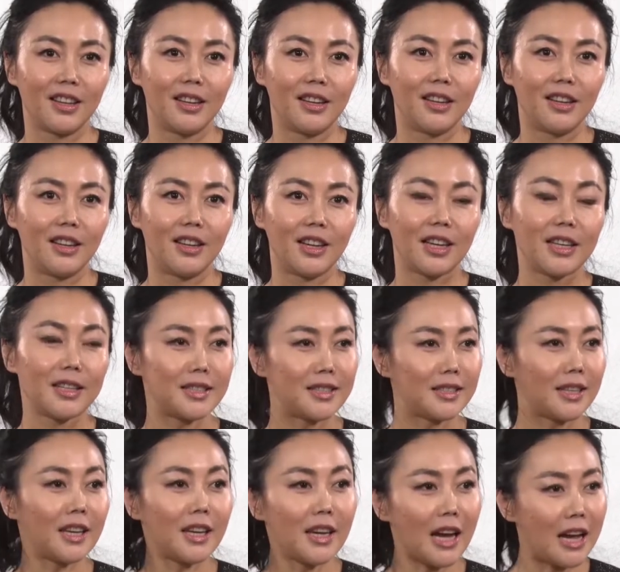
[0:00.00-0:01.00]
He
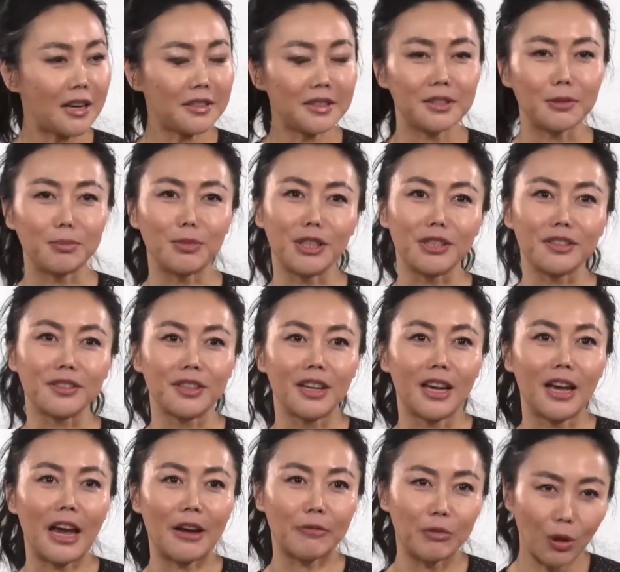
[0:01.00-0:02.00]
asked me,
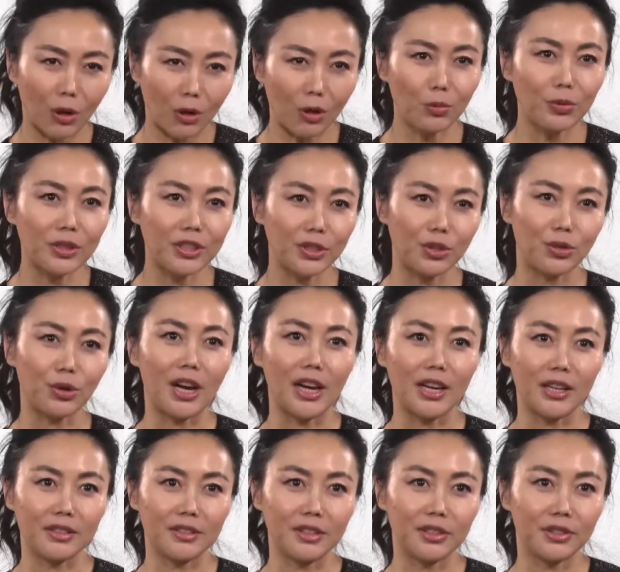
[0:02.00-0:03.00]
have you always
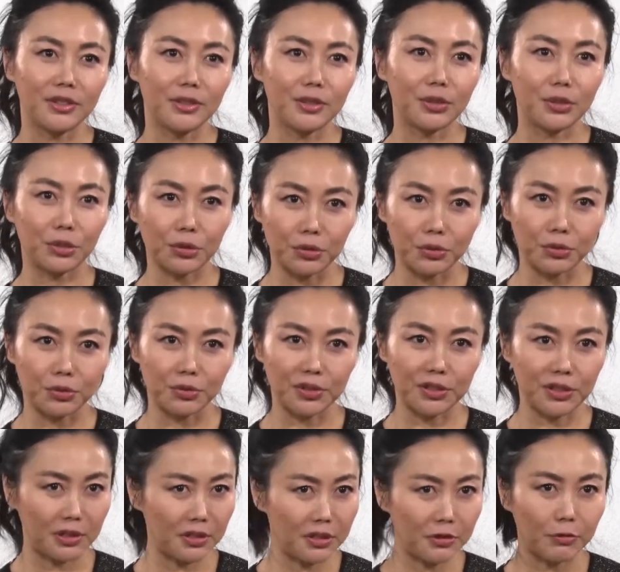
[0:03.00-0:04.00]
tried to
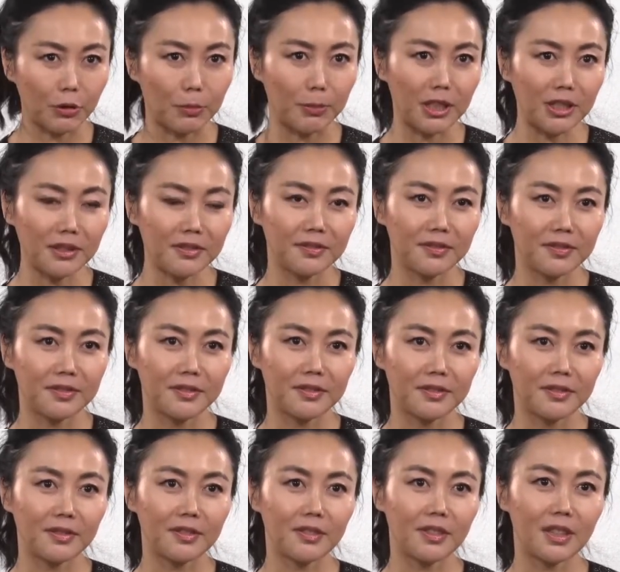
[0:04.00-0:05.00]
search for me?
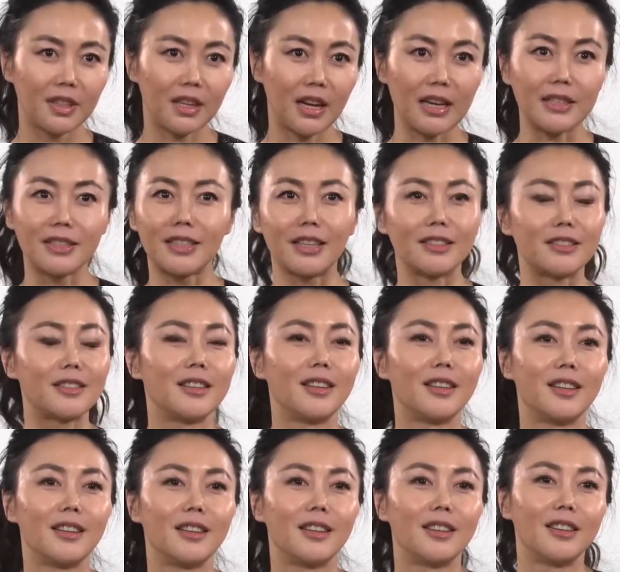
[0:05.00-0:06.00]
I said,
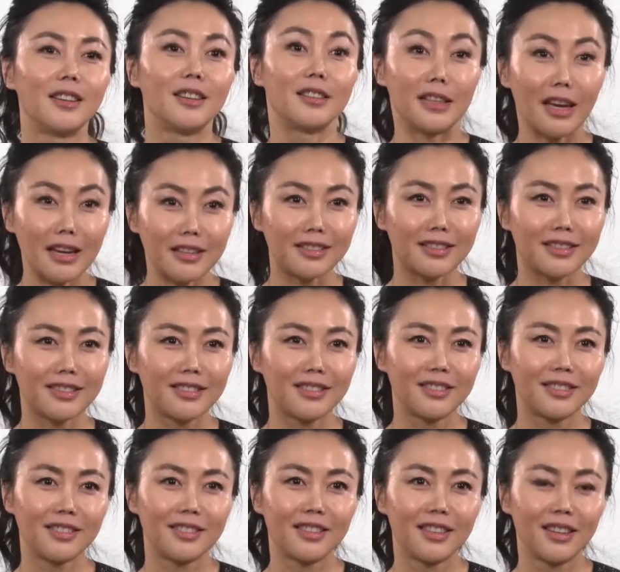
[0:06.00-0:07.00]
yes.
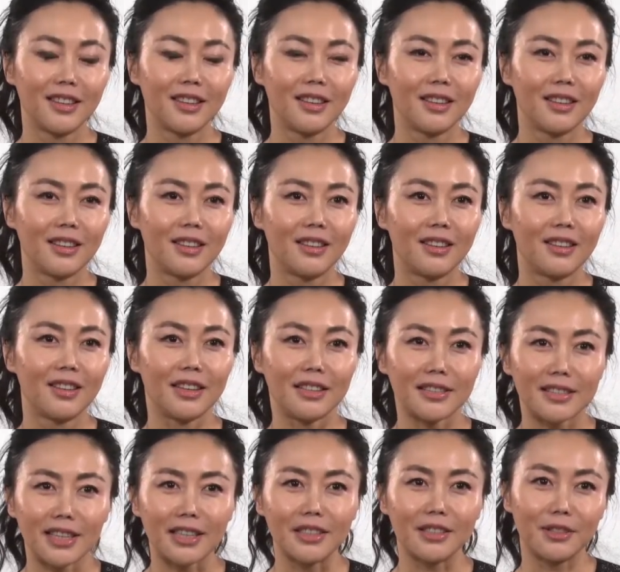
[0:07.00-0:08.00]
He
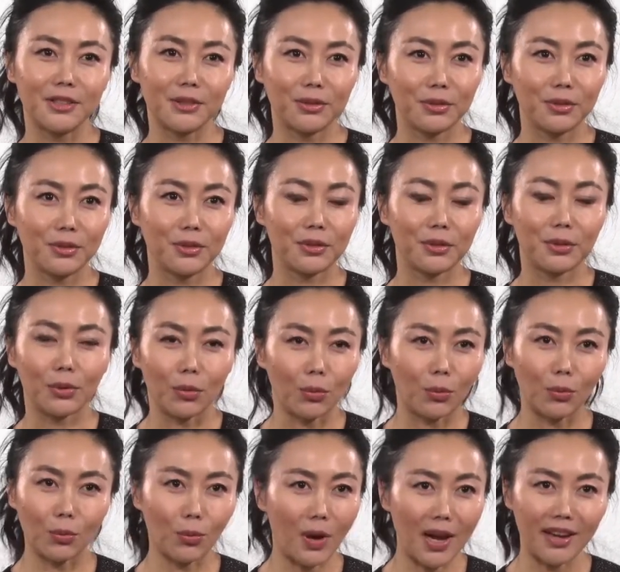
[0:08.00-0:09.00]
said,
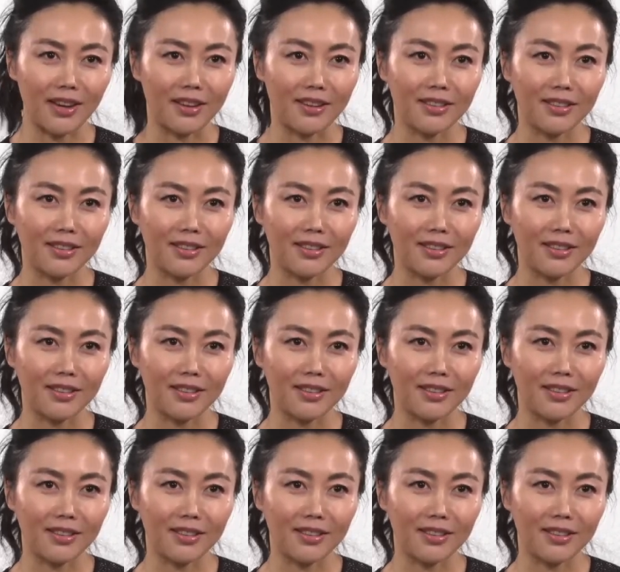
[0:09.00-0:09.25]
why?